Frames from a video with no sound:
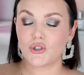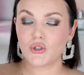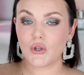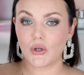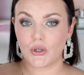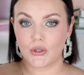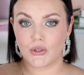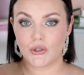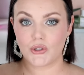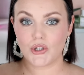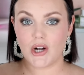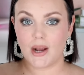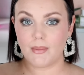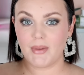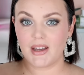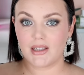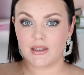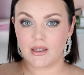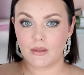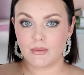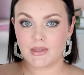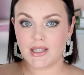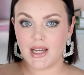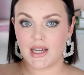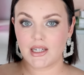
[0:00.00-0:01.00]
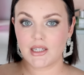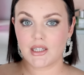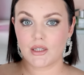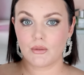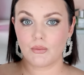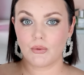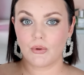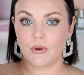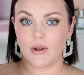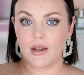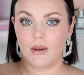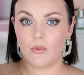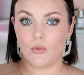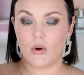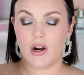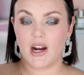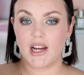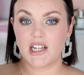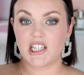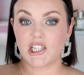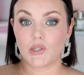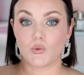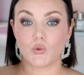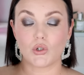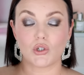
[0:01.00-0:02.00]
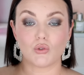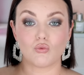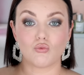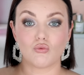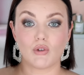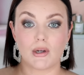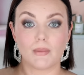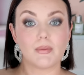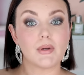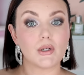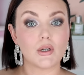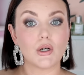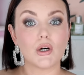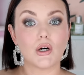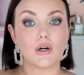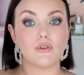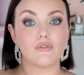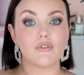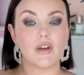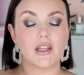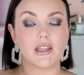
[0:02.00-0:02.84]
don't dry my lips out to the point where I just want to rip it off